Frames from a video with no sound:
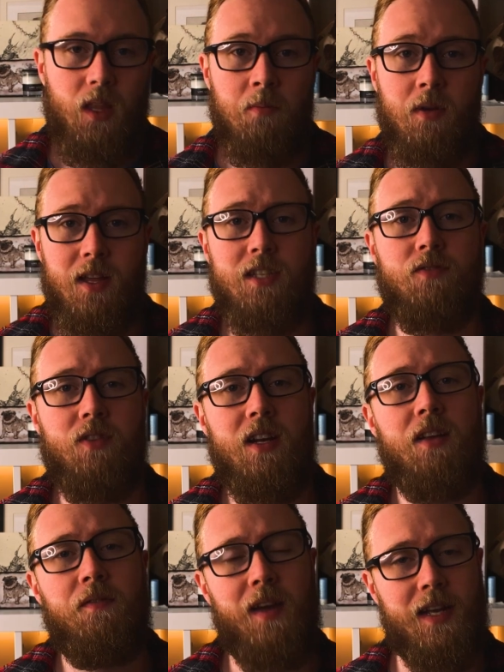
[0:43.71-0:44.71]
But there's a really
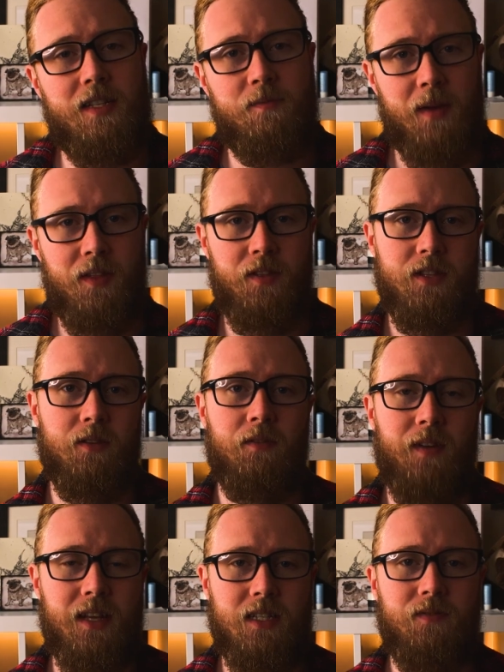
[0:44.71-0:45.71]
effective method to
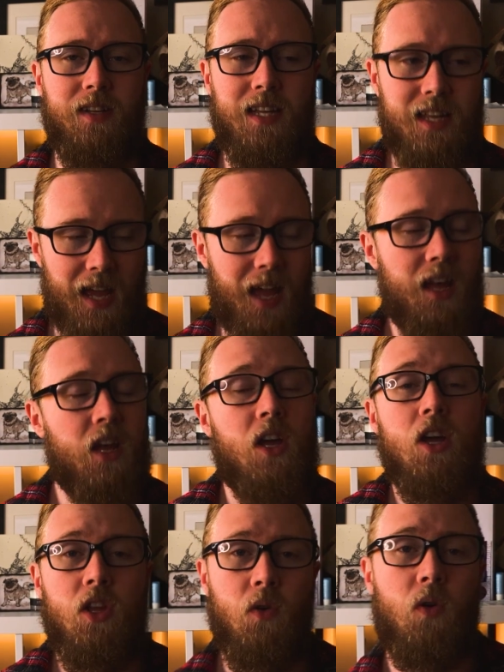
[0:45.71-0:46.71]
effectively get
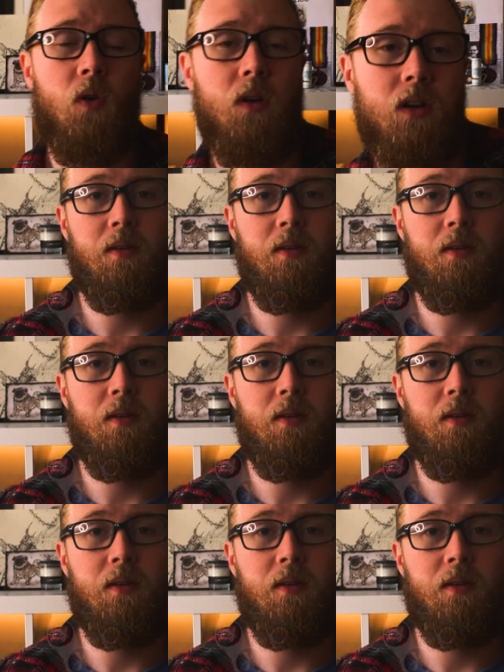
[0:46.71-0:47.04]
your